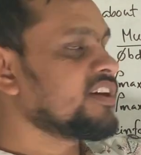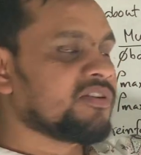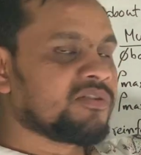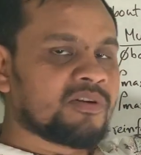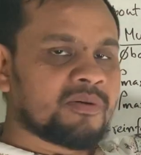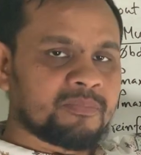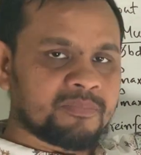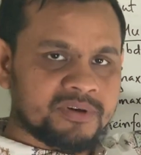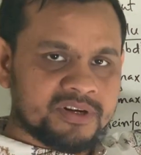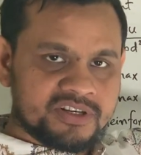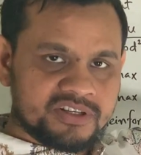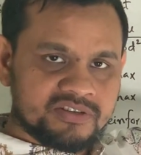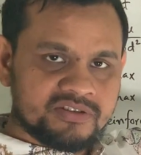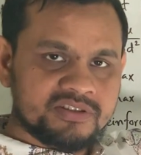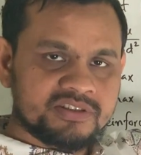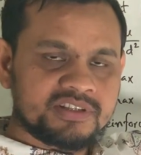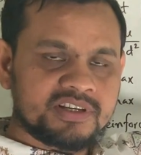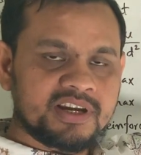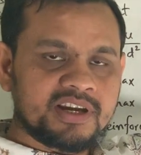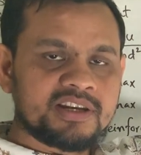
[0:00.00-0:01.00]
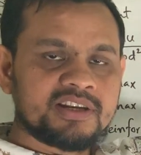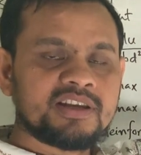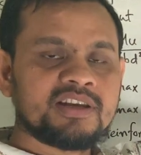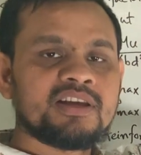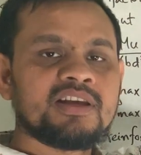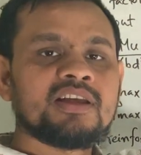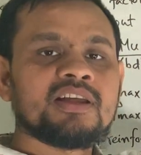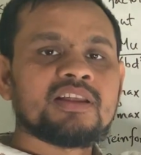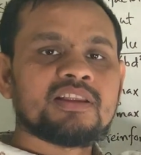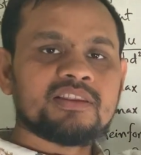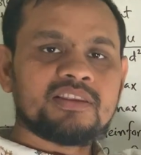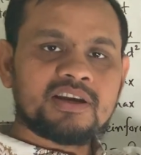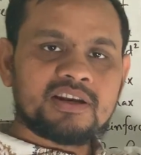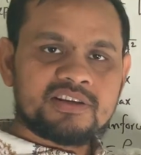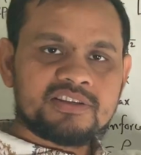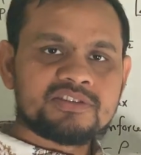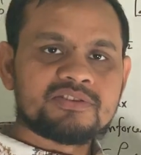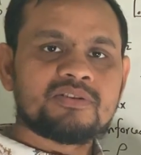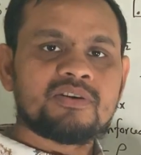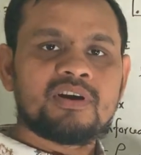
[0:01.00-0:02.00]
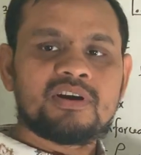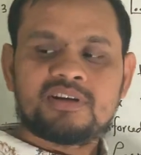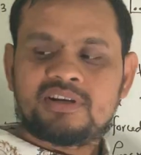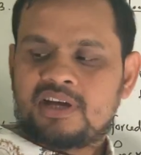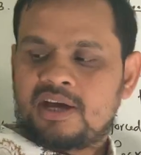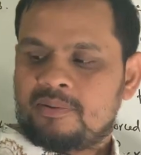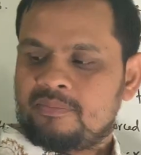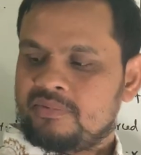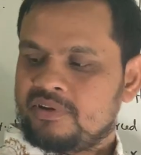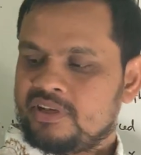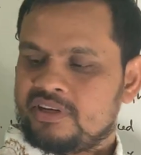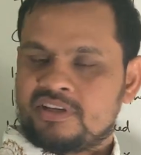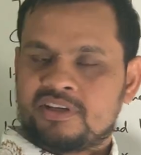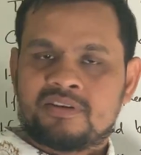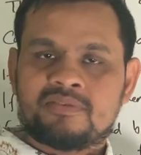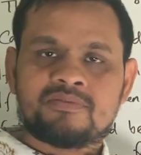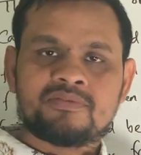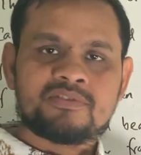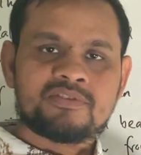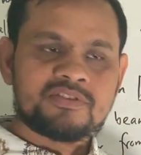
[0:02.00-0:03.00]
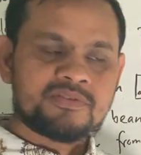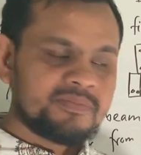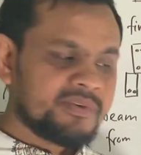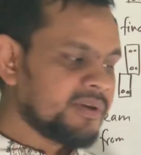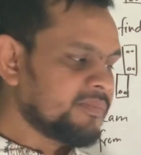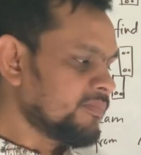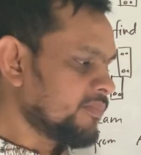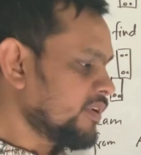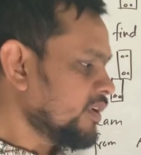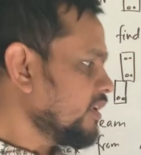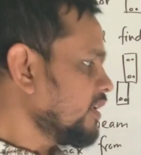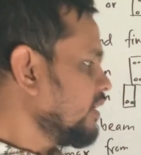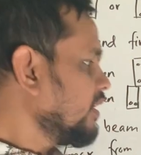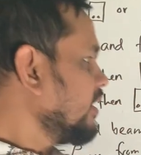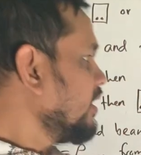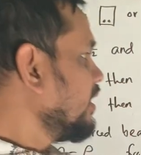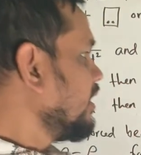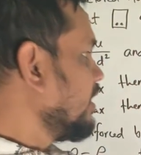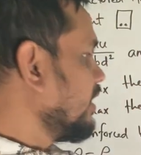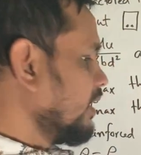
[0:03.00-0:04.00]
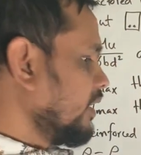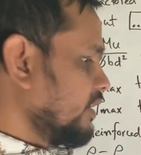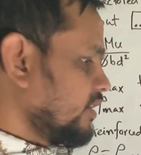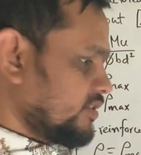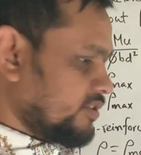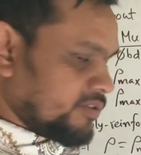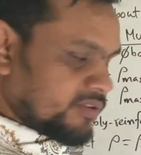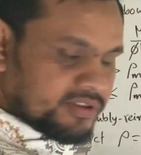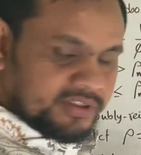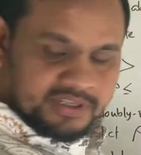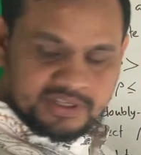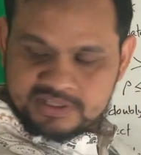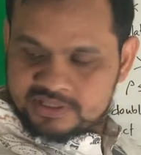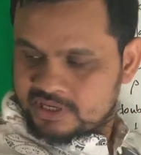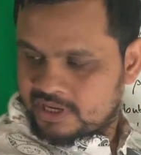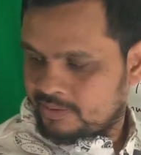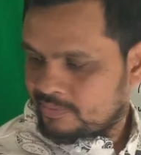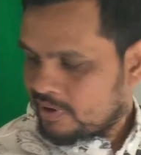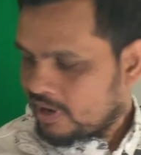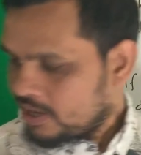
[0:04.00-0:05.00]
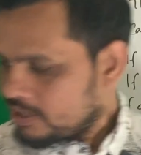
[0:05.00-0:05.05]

the compression side, that is called doubly reinforced beam. So this time